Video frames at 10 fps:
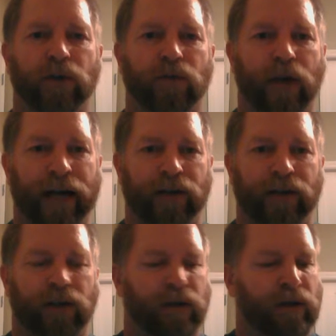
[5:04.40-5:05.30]

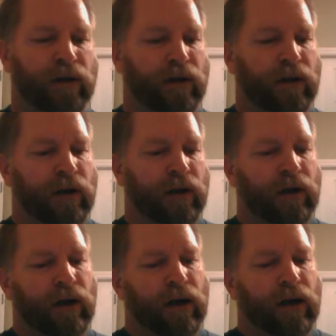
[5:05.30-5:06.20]
rage,
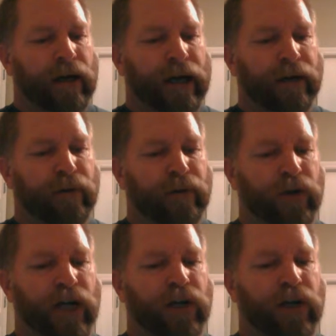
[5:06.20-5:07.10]
and
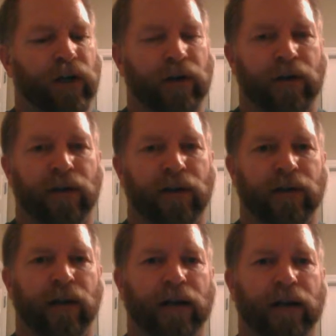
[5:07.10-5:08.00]
projection
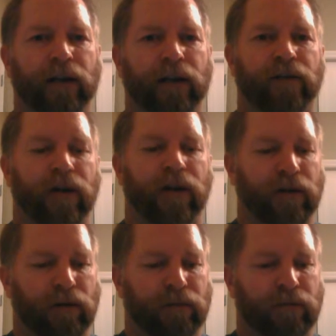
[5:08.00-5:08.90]
is likely to follow.